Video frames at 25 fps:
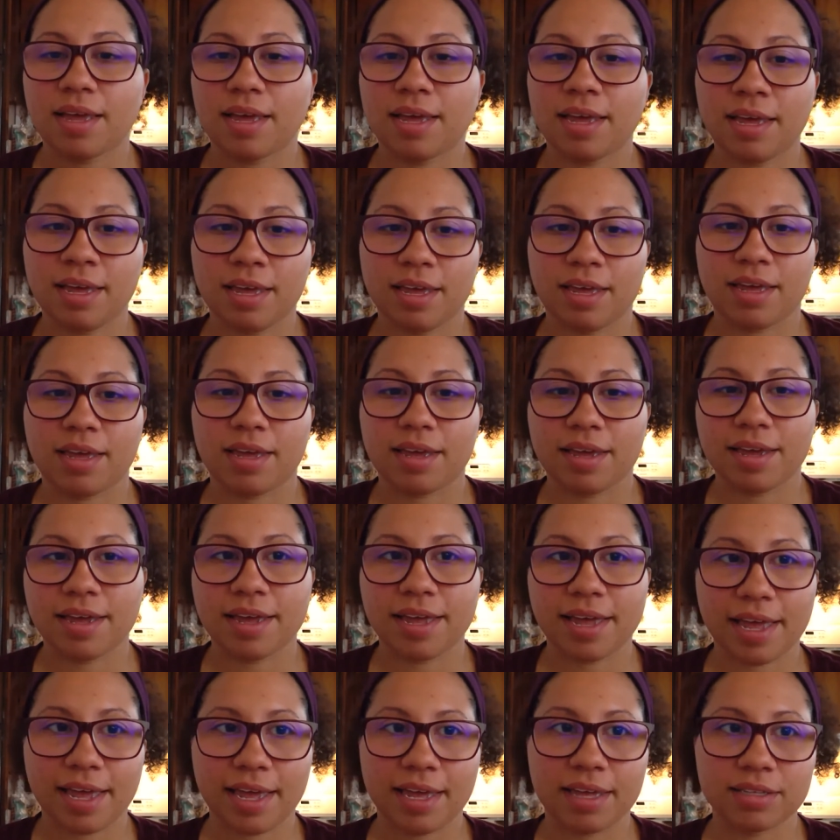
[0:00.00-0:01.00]
A,
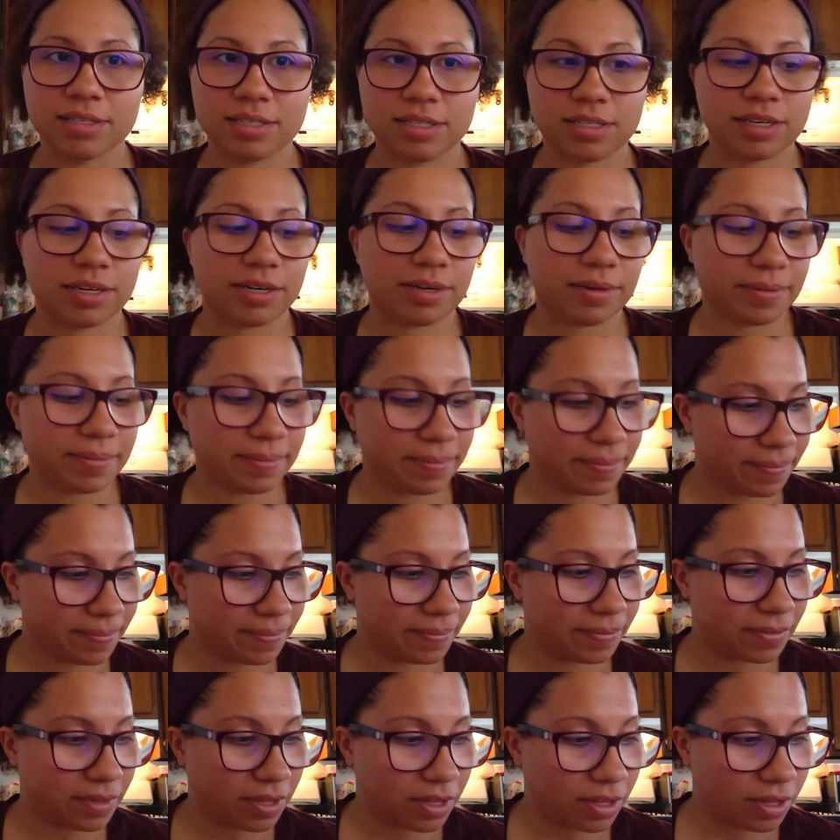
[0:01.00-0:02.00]
answer.
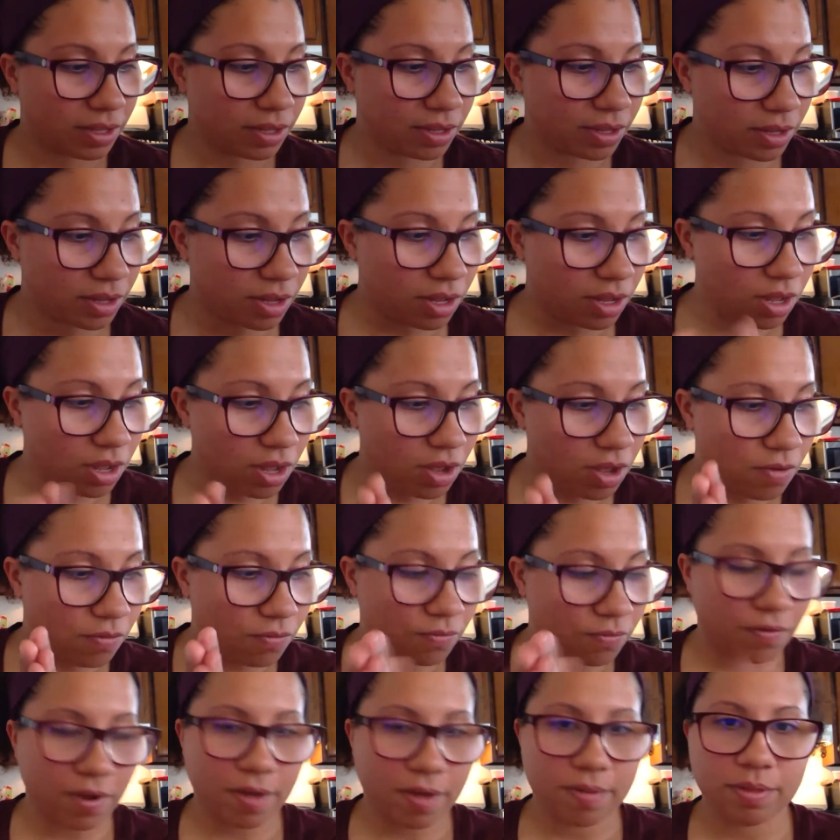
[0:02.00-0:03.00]

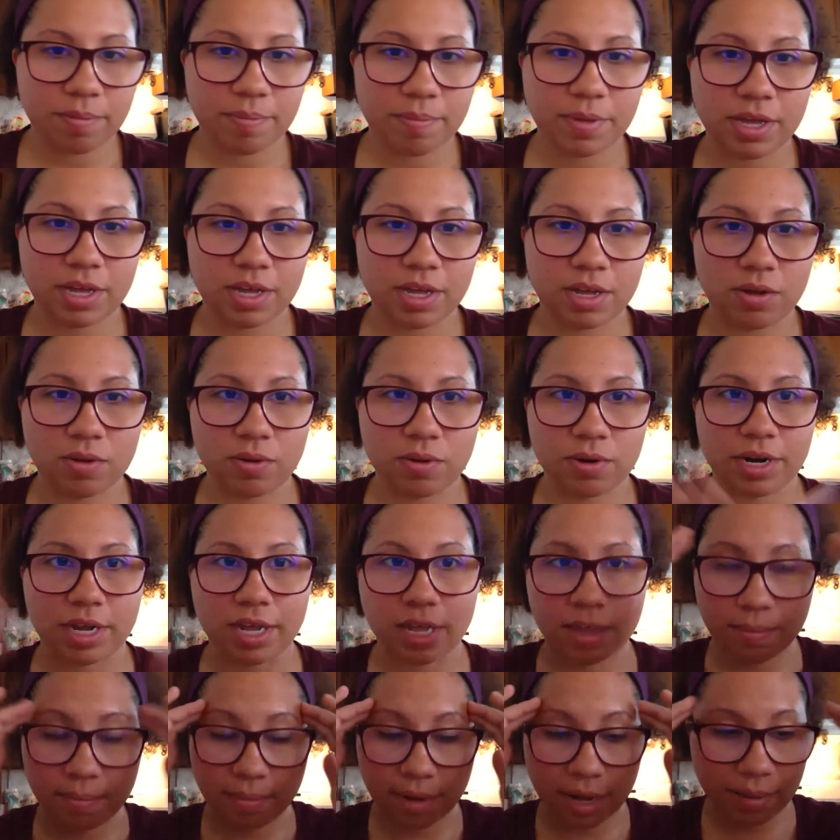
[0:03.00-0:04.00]
From the book or
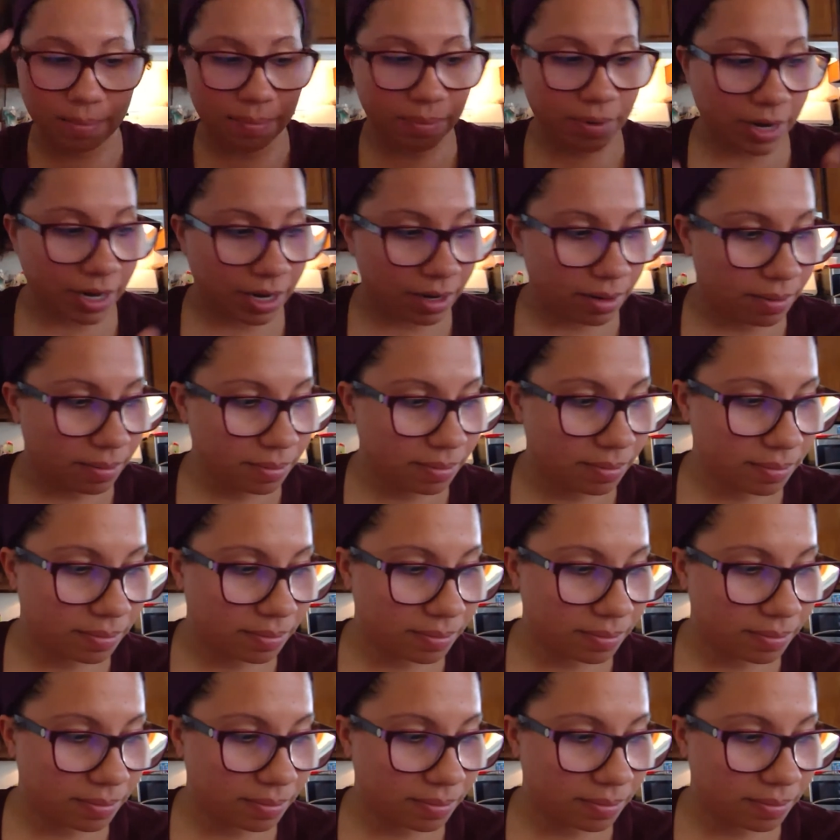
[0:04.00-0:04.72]
in my brain.